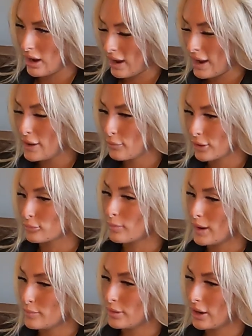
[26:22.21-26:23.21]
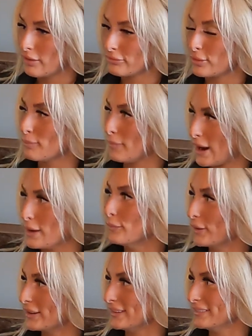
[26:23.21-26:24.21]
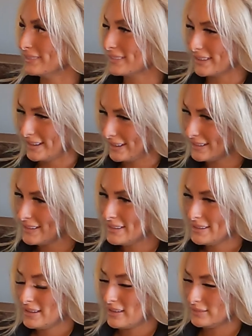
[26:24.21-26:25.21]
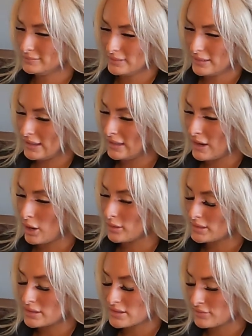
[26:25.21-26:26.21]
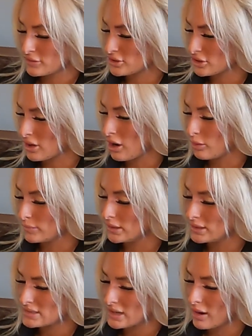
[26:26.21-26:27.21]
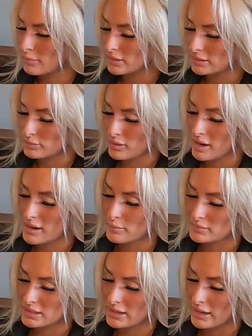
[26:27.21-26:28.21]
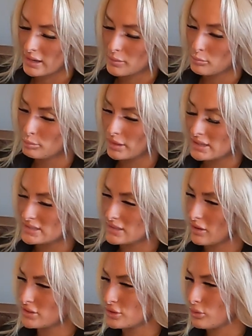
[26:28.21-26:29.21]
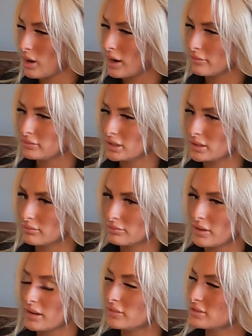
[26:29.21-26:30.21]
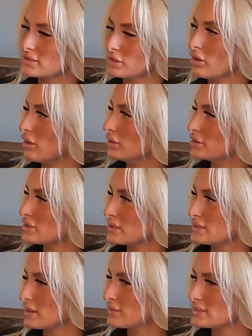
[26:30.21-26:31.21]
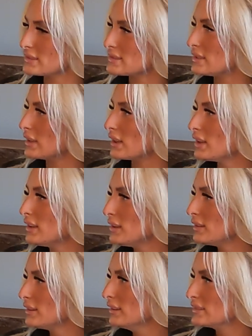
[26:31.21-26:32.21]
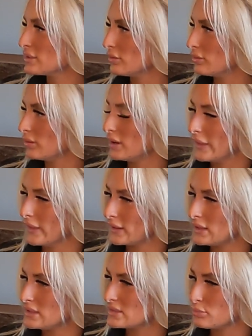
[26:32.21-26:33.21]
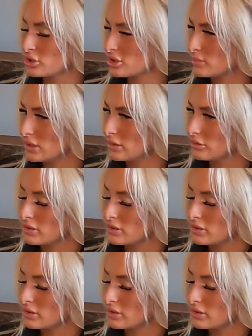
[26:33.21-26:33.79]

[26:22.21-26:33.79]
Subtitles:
I work my butt off for my money. Like, he's for sure helped me. He's got me to where I am today, but he's also, I've done 5 years of college since I was 16. So, and like, he's pushed me to do